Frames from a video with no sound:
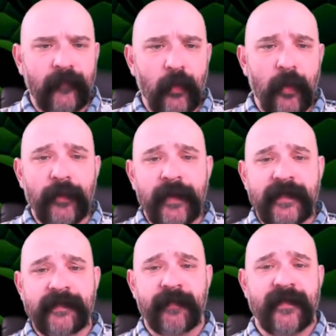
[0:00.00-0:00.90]
when we look at
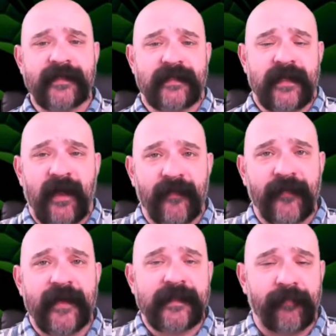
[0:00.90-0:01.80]
some of these other
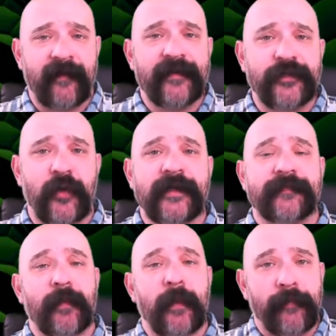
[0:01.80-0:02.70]
things that Brevin Jordan's
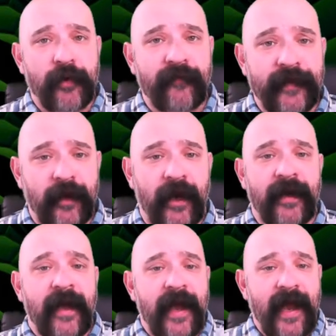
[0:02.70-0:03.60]
been improving on
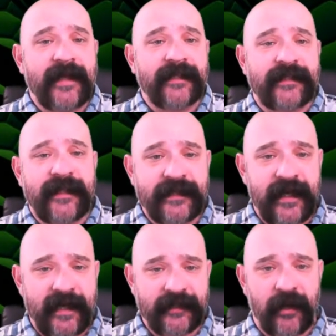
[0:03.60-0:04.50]
as the season
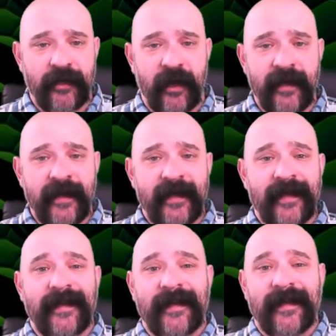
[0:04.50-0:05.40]
has gone on,
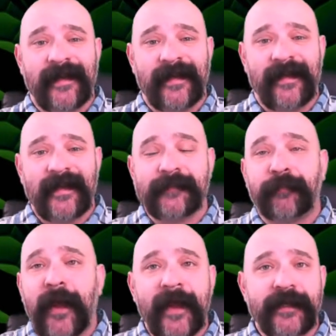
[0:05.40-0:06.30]
is
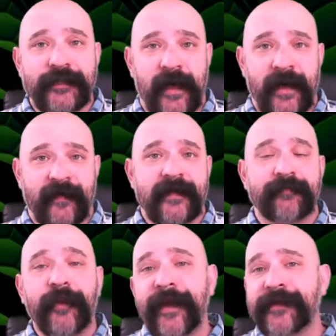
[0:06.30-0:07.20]
playing strength. His
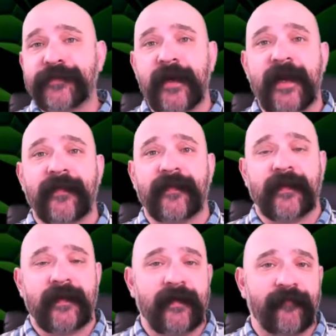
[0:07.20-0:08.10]
playing strength
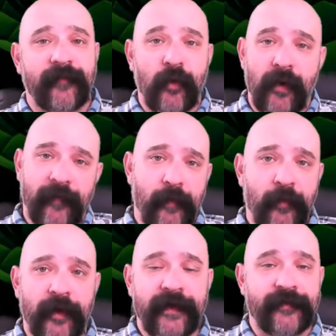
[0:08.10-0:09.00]
going from a
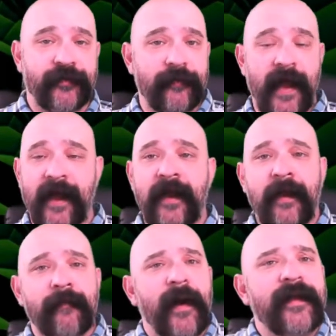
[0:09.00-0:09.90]
rookie to a man,
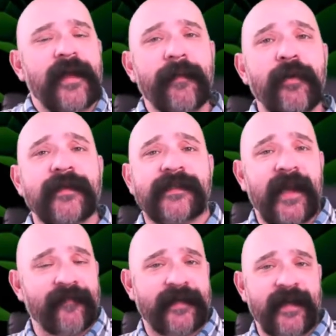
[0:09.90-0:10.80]
by the time you're in
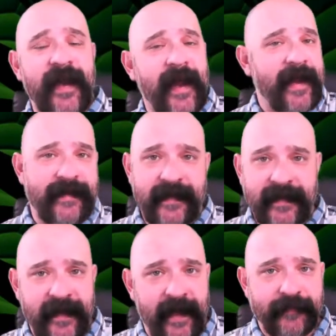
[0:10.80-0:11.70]
17, 18
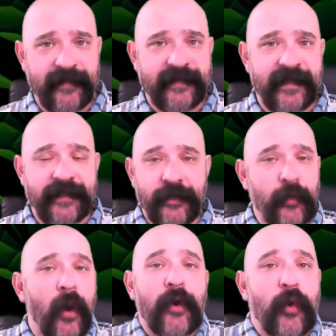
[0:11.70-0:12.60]
games of the season,
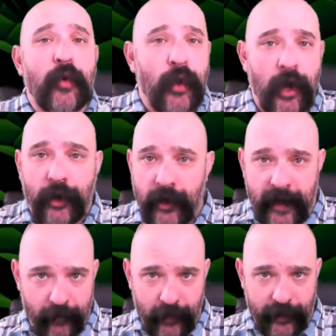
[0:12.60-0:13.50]
you are no longer
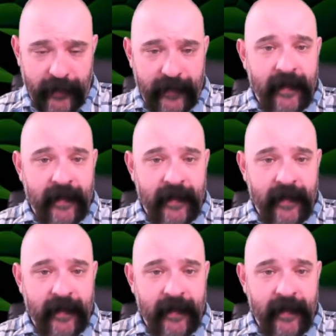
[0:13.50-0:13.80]
a rookie.